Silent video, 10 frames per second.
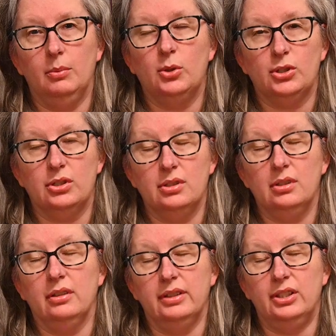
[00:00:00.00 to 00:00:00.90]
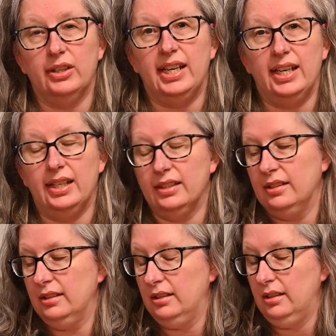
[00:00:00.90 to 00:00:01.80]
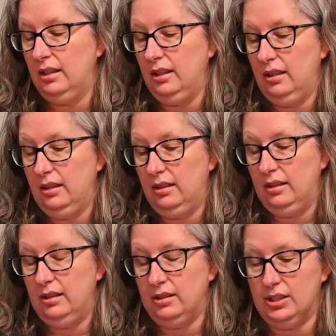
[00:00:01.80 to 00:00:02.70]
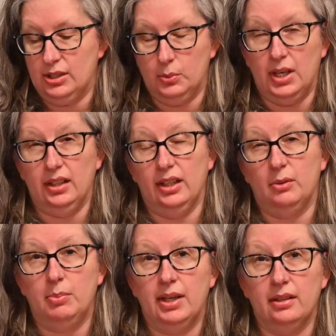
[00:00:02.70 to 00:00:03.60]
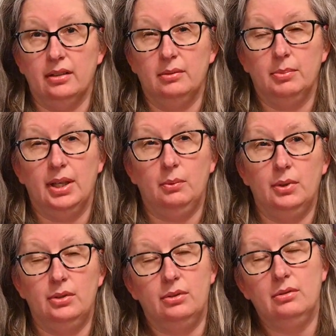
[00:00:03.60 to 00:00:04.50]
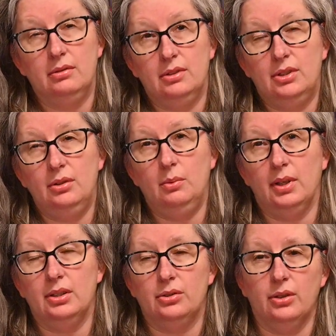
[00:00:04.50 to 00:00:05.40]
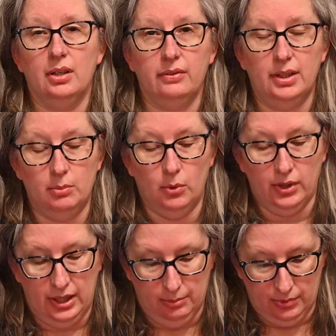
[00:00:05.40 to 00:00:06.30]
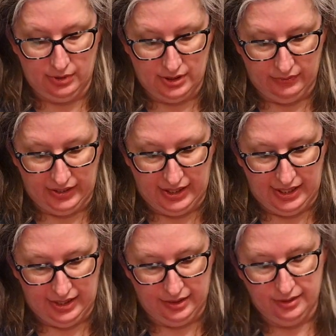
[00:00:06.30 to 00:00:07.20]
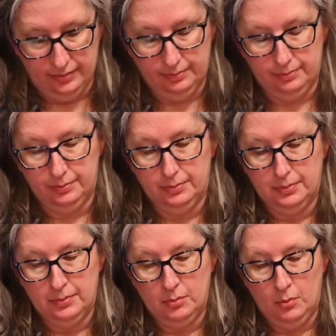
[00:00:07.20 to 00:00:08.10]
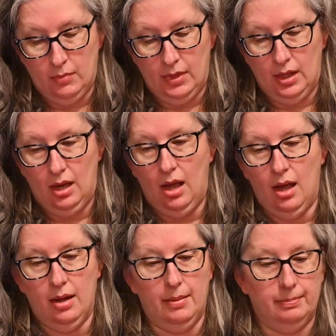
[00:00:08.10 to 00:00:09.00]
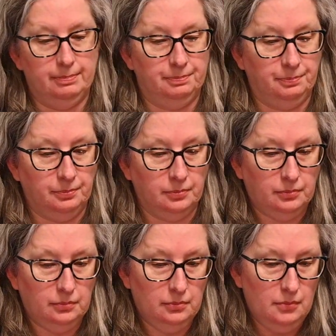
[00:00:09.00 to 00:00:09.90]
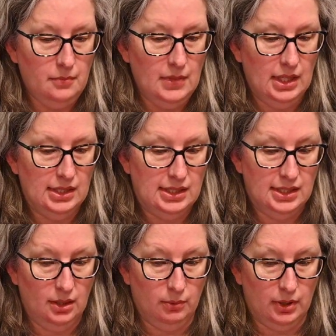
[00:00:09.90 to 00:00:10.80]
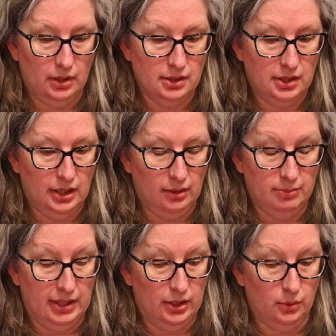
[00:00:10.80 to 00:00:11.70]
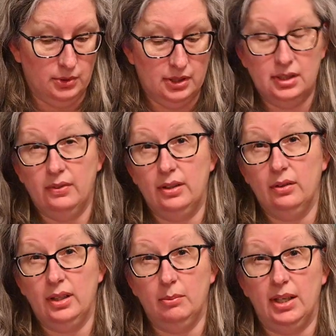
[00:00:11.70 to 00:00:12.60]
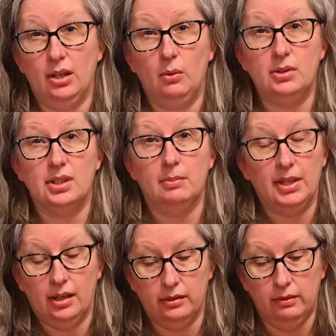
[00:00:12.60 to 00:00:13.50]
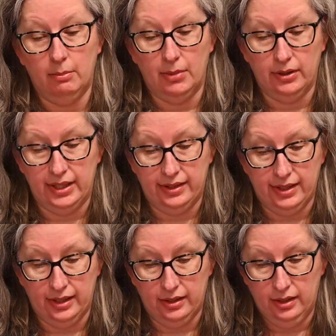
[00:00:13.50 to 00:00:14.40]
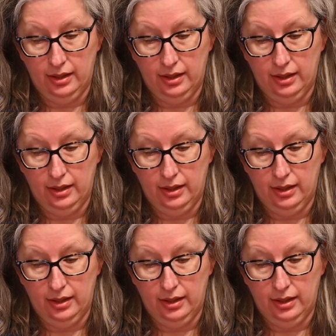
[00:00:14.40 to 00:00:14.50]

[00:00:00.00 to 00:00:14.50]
books are in your hand. is just what I like better, but I do want to try to read more ebooks if I can. Let's see, what else did I have my notes? Because if I don't have my notes, I'm not going to remember anything.